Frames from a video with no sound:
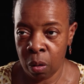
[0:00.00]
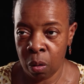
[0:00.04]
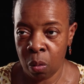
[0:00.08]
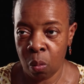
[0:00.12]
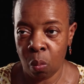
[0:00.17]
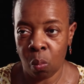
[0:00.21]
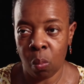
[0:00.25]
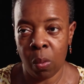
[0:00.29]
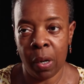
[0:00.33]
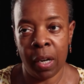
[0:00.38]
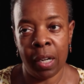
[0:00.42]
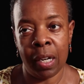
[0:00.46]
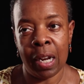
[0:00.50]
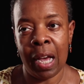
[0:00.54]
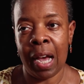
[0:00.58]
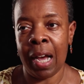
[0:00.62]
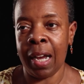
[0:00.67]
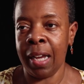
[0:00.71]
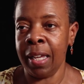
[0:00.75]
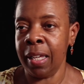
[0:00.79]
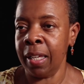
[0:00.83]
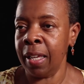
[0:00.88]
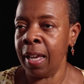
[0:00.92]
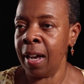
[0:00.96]
when
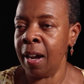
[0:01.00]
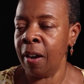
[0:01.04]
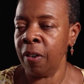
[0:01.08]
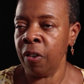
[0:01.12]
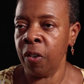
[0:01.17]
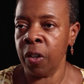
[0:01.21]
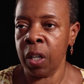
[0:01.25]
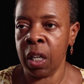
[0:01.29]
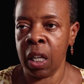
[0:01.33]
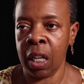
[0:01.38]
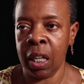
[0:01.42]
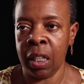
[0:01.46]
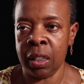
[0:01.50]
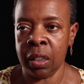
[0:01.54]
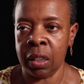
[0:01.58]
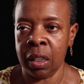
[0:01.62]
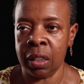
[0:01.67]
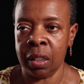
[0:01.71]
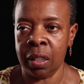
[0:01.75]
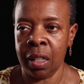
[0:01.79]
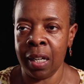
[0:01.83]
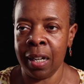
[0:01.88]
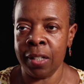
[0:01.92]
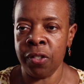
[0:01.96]
I encountered
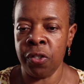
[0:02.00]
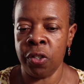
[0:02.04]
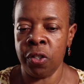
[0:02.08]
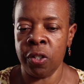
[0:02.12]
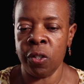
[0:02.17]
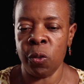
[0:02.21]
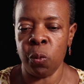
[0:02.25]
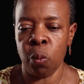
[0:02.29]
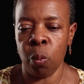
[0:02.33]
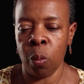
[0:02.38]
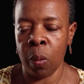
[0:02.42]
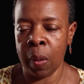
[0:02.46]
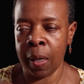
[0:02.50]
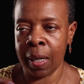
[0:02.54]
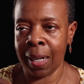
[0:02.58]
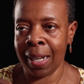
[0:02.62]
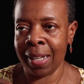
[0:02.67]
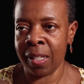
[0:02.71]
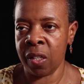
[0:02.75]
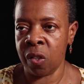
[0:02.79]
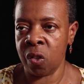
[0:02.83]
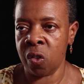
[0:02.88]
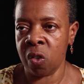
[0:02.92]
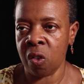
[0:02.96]
cases, not just what I
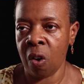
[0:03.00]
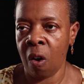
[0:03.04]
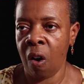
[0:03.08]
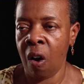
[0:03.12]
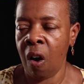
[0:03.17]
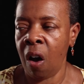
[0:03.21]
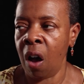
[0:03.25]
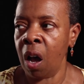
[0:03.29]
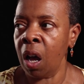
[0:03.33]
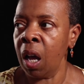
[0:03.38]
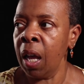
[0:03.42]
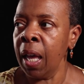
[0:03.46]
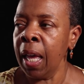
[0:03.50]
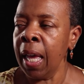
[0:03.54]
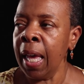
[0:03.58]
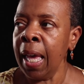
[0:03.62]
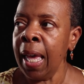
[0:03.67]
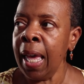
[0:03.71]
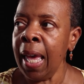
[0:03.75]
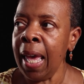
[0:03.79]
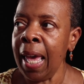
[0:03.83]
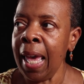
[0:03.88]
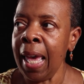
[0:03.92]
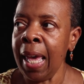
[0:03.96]
saw.
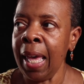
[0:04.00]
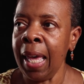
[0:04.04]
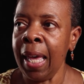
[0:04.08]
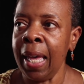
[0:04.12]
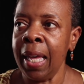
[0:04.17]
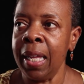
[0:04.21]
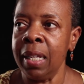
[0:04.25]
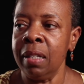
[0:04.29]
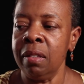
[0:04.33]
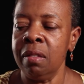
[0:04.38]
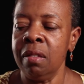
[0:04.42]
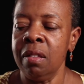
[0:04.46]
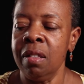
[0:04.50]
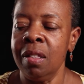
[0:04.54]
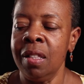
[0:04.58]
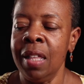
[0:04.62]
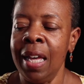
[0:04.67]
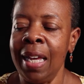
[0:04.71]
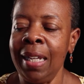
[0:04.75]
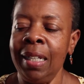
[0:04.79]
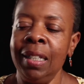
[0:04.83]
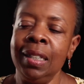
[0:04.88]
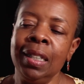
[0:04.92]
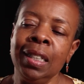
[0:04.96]
And
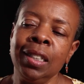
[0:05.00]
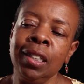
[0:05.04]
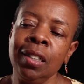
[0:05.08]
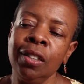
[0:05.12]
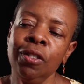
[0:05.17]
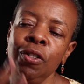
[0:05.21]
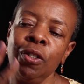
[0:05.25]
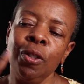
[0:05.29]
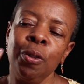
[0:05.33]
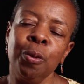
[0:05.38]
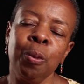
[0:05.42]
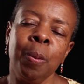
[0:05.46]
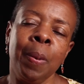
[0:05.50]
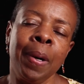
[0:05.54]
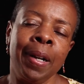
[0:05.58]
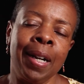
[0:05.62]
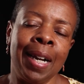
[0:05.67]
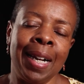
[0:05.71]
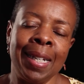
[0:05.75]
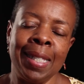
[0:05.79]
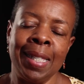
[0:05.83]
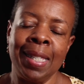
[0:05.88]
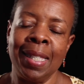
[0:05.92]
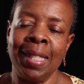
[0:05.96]
they listened to what
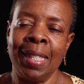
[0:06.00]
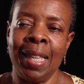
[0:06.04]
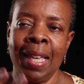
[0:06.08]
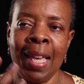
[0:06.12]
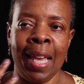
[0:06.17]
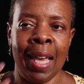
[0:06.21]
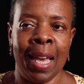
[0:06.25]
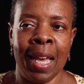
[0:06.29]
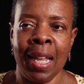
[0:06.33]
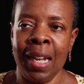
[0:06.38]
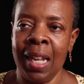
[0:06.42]
I said